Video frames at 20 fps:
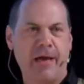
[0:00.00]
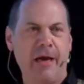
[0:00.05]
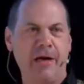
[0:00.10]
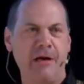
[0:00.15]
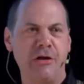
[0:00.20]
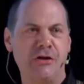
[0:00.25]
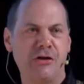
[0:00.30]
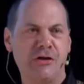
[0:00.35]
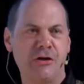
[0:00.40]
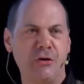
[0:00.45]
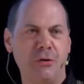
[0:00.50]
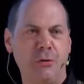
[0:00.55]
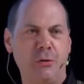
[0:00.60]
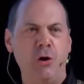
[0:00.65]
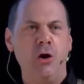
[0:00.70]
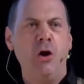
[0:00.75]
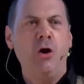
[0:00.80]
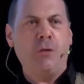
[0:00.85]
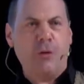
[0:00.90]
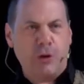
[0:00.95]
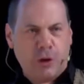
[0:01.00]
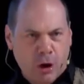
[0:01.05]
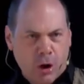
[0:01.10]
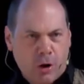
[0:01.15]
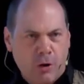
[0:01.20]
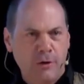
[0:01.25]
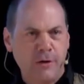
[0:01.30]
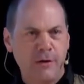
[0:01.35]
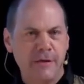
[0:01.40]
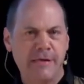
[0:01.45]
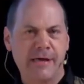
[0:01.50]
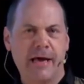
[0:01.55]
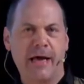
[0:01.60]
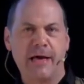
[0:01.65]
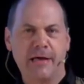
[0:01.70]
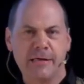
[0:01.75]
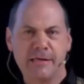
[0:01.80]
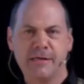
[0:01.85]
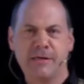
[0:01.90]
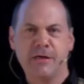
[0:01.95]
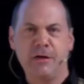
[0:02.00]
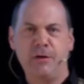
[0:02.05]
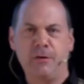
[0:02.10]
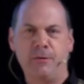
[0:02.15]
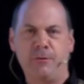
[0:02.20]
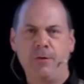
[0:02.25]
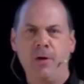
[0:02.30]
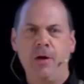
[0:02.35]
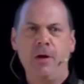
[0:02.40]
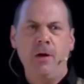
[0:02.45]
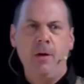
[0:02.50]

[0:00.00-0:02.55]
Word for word: into the context of